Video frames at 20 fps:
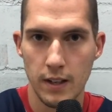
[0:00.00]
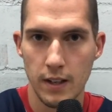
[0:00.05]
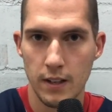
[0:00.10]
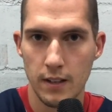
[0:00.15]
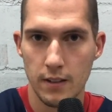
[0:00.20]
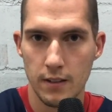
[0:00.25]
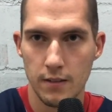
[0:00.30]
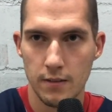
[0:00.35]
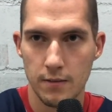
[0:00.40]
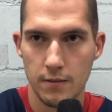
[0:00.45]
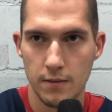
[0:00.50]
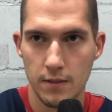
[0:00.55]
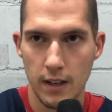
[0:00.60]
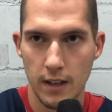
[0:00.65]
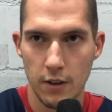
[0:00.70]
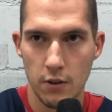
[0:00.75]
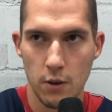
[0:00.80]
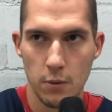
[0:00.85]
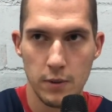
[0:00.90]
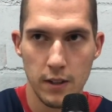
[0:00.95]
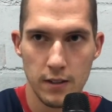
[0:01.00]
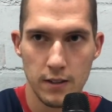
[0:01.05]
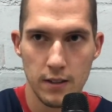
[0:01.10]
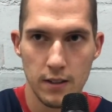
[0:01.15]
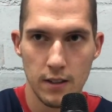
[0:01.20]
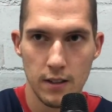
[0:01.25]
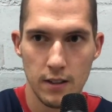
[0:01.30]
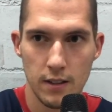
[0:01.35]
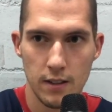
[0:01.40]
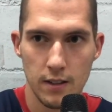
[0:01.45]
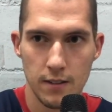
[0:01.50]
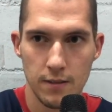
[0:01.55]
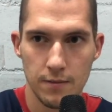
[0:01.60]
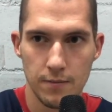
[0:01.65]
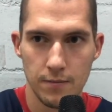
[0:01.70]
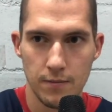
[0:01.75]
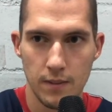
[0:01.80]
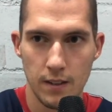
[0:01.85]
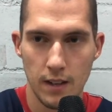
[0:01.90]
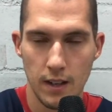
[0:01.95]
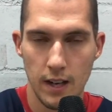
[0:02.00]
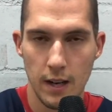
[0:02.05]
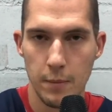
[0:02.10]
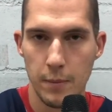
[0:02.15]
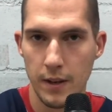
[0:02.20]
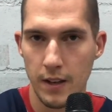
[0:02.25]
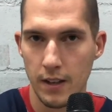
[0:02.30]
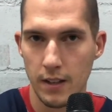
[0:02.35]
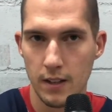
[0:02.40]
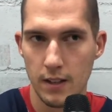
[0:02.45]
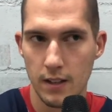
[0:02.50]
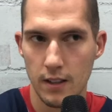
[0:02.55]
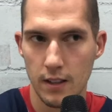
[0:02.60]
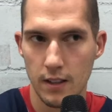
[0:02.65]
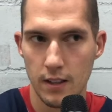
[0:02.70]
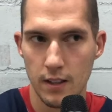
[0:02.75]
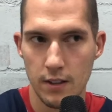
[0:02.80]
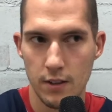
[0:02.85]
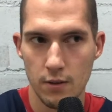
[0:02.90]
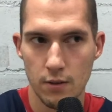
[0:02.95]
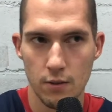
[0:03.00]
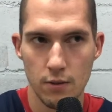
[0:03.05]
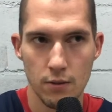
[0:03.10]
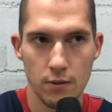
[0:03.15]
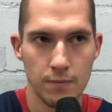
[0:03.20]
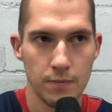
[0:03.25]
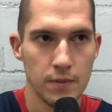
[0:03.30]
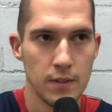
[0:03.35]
and I hope that uh, I bring a uh, new